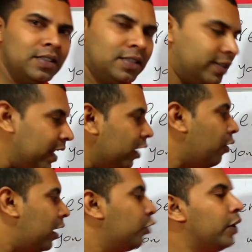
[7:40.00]
Still
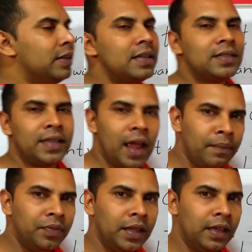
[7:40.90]
you are doing the
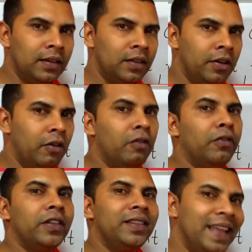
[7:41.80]
same thing.
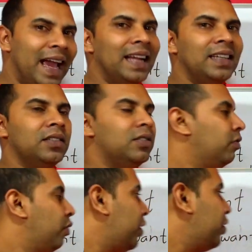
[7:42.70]
For that we